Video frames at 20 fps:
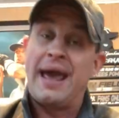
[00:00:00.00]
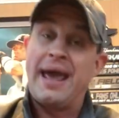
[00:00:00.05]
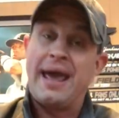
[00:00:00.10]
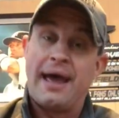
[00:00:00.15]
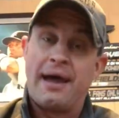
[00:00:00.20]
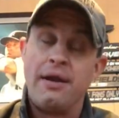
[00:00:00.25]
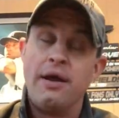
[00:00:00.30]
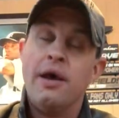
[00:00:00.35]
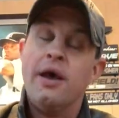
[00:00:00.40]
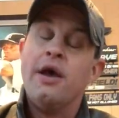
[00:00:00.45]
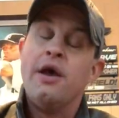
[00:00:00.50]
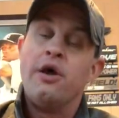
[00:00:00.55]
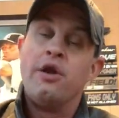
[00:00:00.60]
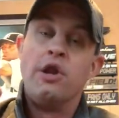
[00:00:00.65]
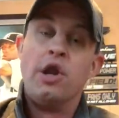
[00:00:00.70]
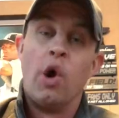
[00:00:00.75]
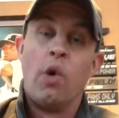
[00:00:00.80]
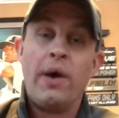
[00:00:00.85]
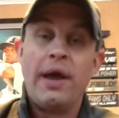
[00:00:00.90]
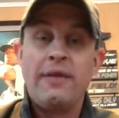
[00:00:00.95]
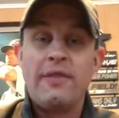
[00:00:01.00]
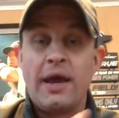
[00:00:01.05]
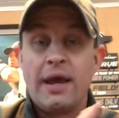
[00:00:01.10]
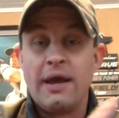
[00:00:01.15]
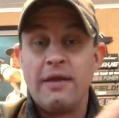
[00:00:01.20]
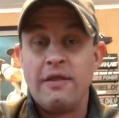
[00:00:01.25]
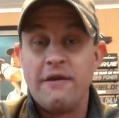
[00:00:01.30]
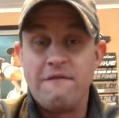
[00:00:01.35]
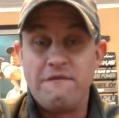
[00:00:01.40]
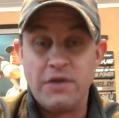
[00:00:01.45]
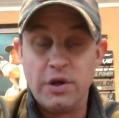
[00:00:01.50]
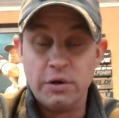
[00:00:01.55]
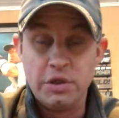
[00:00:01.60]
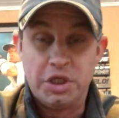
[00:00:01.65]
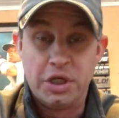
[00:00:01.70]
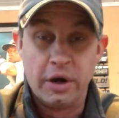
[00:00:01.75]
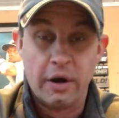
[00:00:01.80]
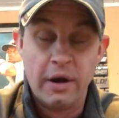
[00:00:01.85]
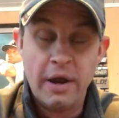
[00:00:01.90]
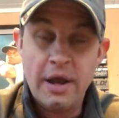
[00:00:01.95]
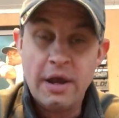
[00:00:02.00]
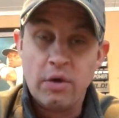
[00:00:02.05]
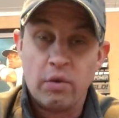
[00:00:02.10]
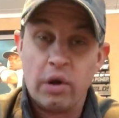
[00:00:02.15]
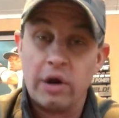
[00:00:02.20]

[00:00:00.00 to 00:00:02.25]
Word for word: and knowing that in the future,